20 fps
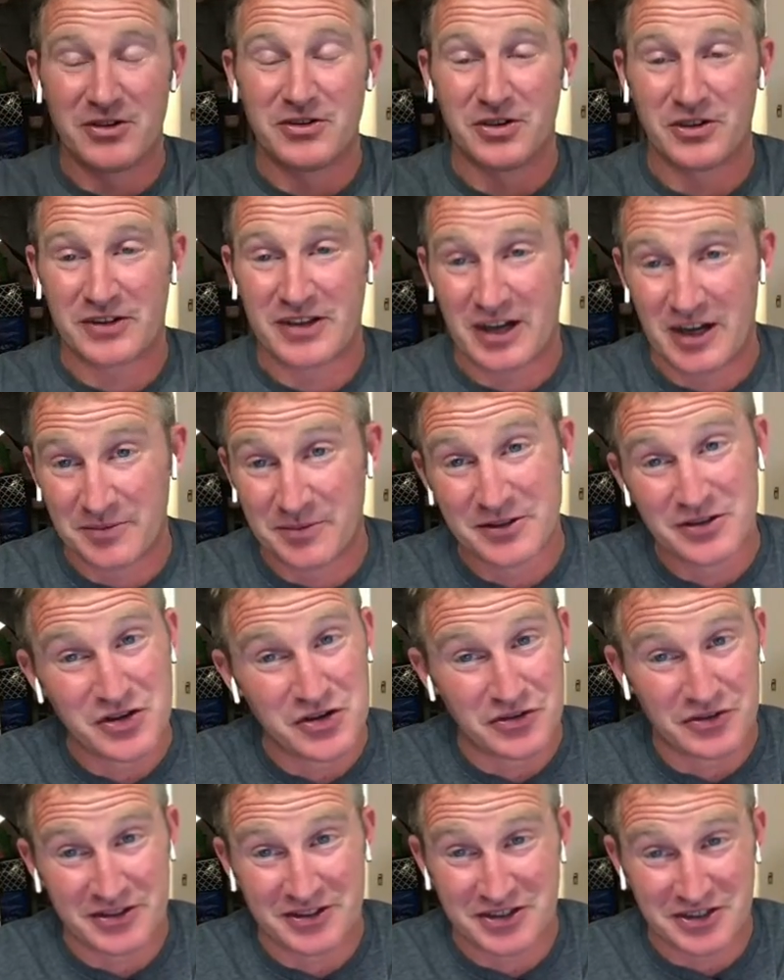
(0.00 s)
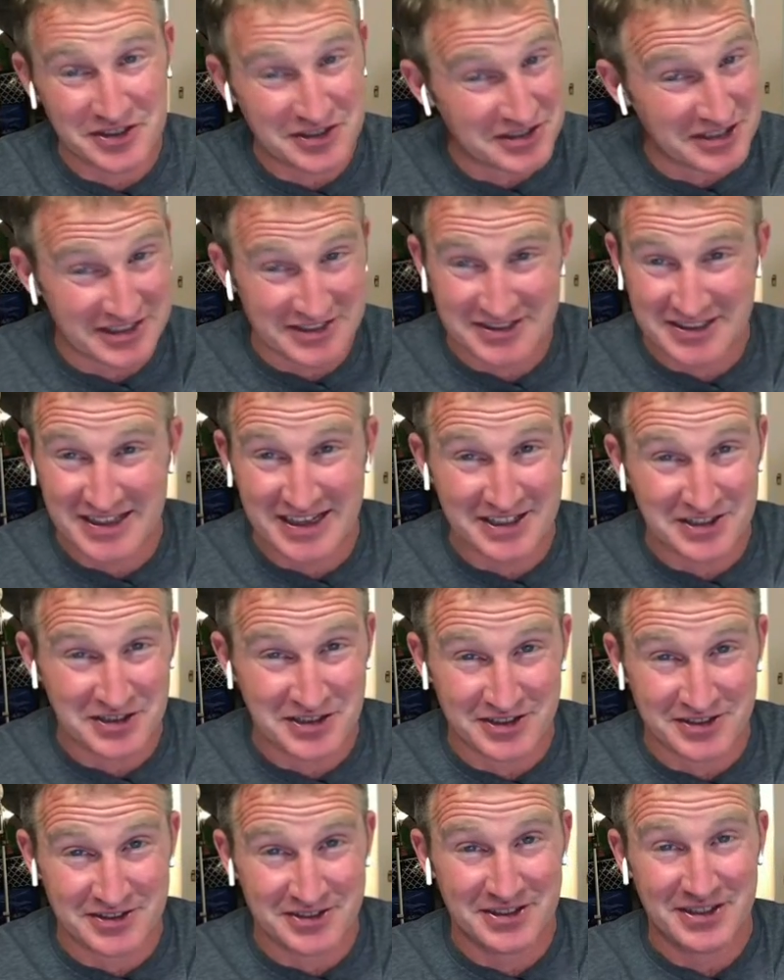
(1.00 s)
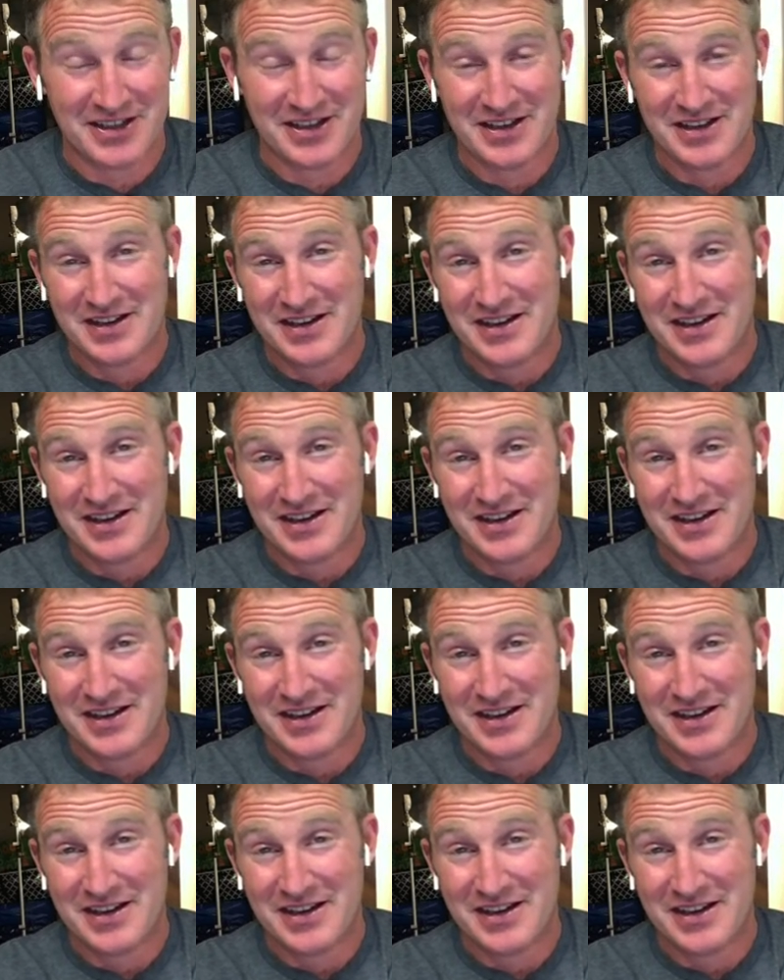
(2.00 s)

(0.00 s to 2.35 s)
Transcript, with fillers: You know, your tub is usually just 60 inches.